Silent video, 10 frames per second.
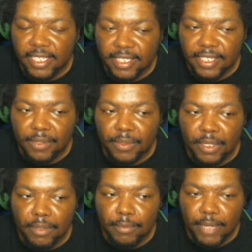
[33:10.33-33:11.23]

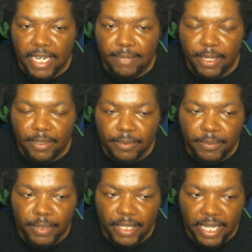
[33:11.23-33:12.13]
anybody
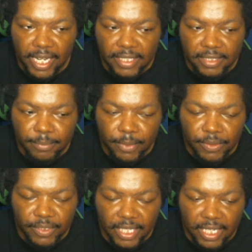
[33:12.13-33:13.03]
who has the most